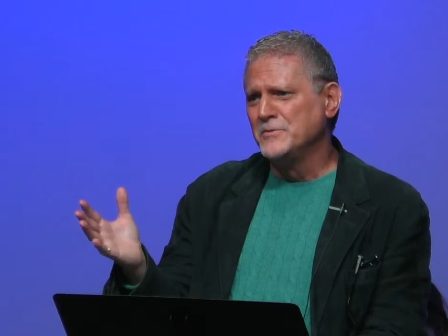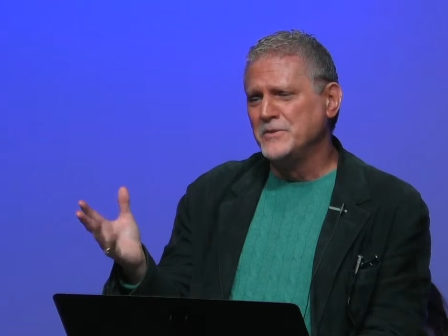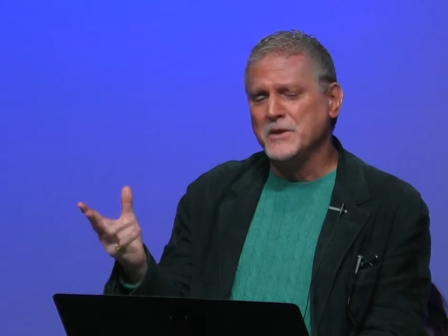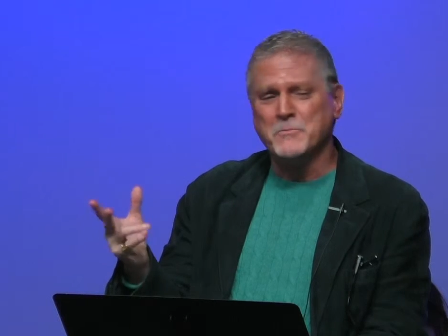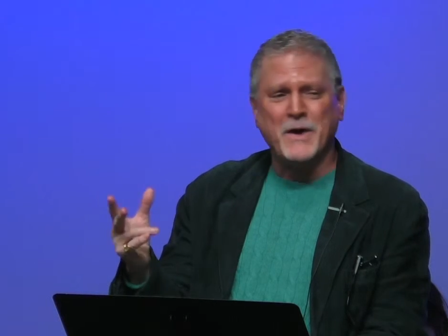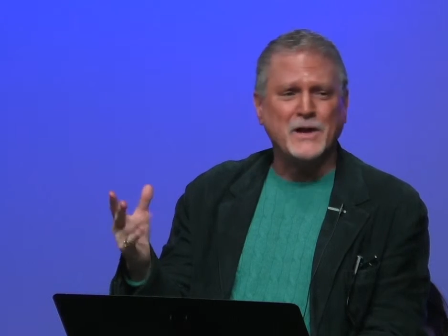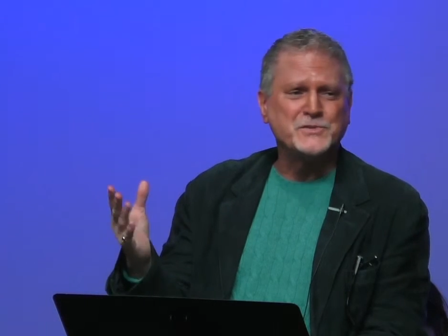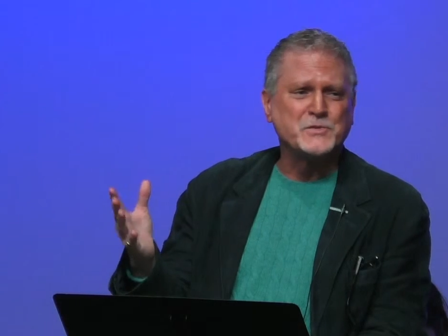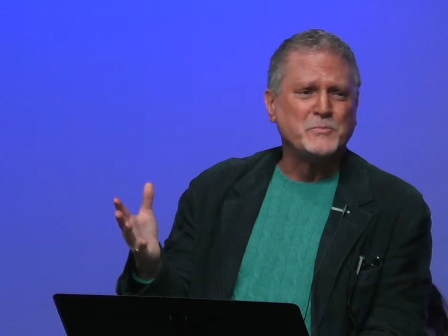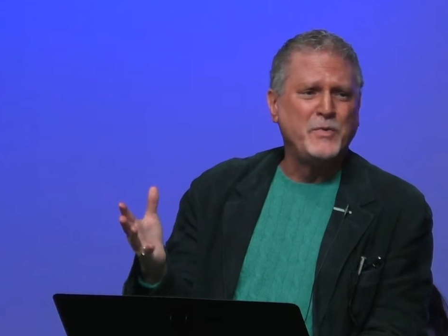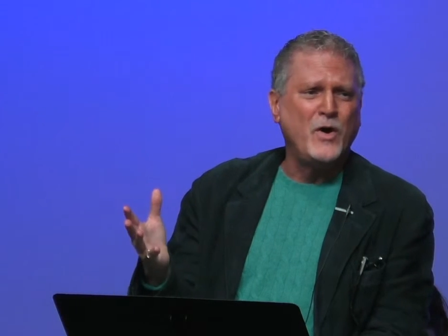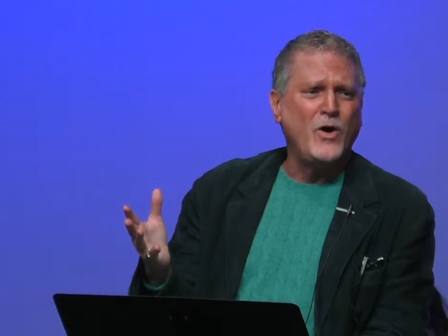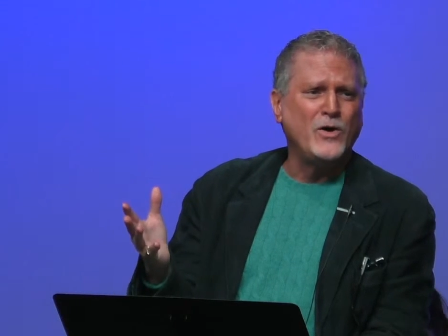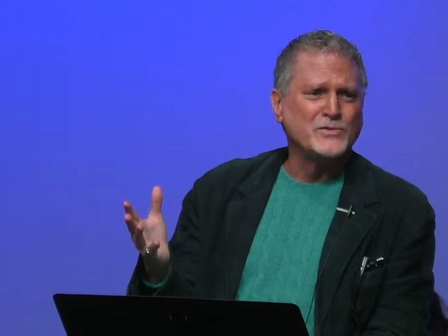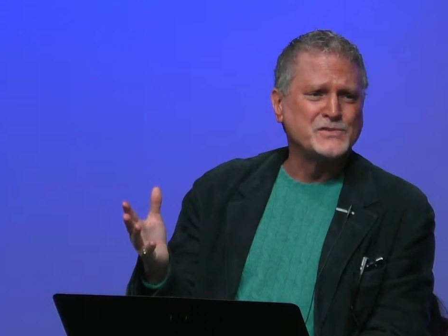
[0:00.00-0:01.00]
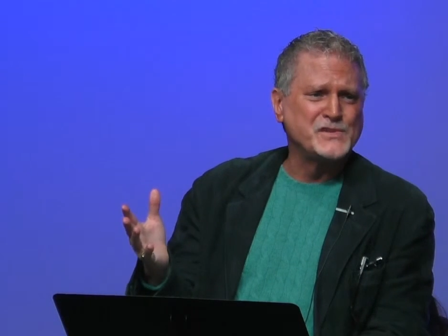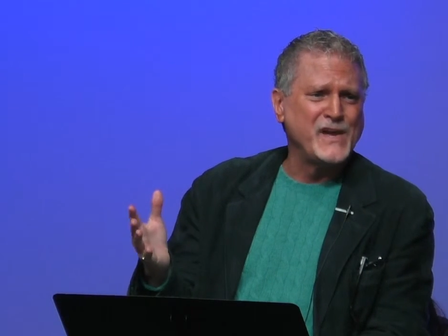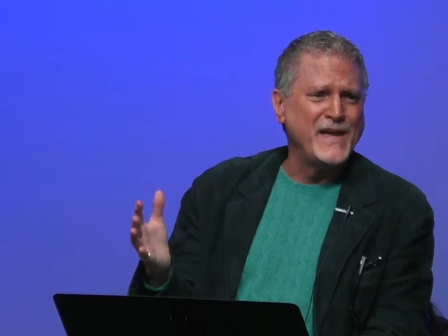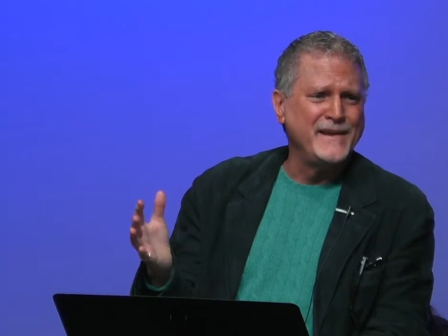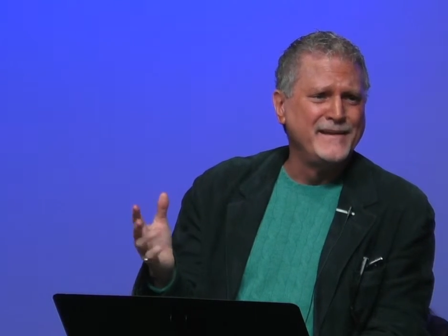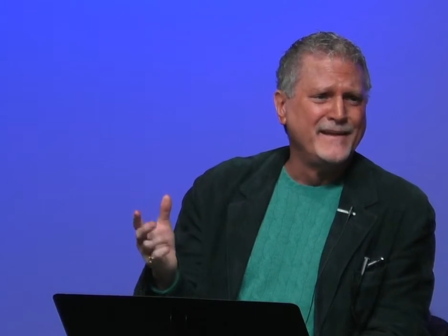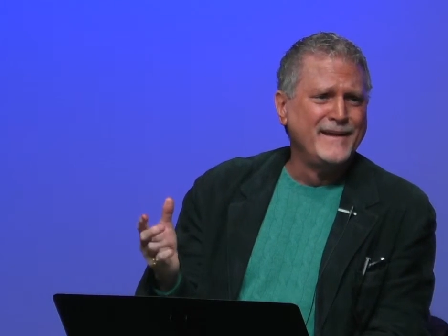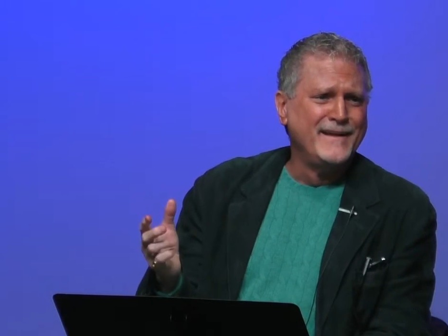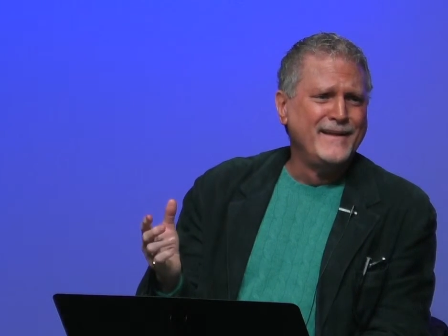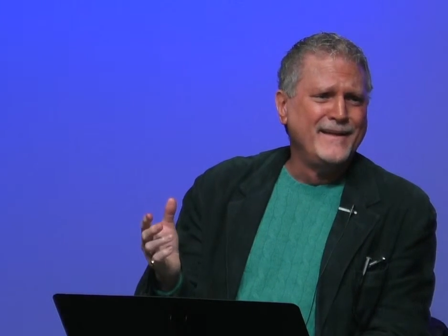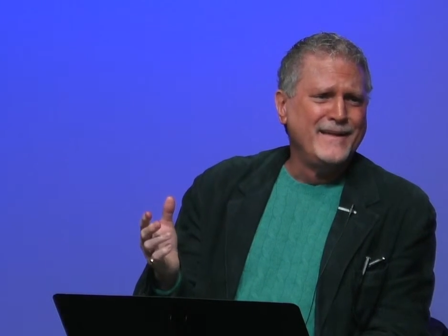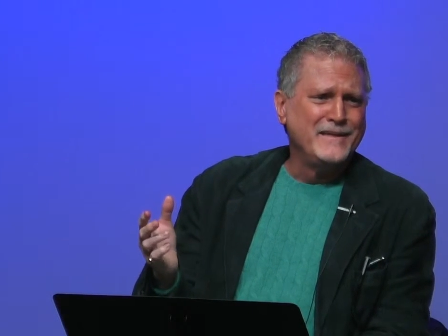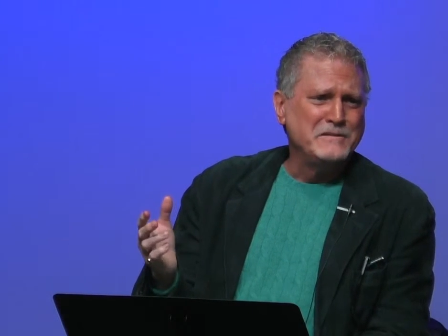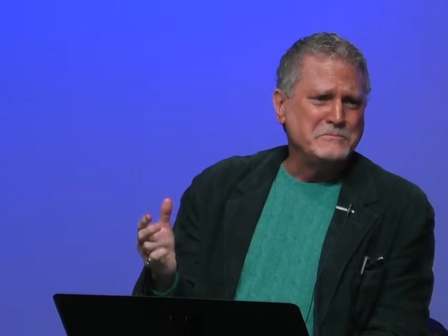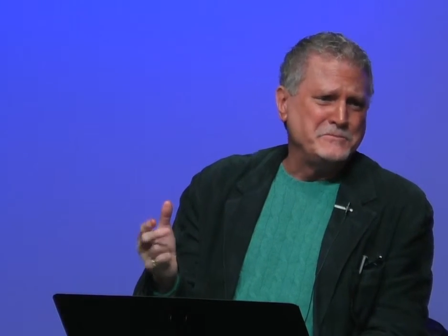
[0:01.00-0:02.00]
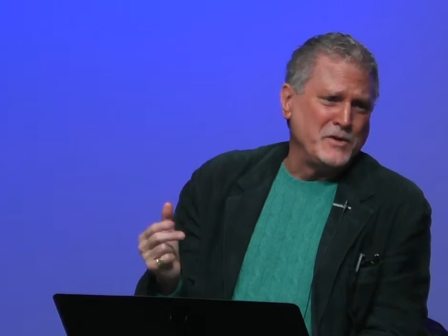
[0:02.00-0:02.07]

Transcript: The Apostle Paul said,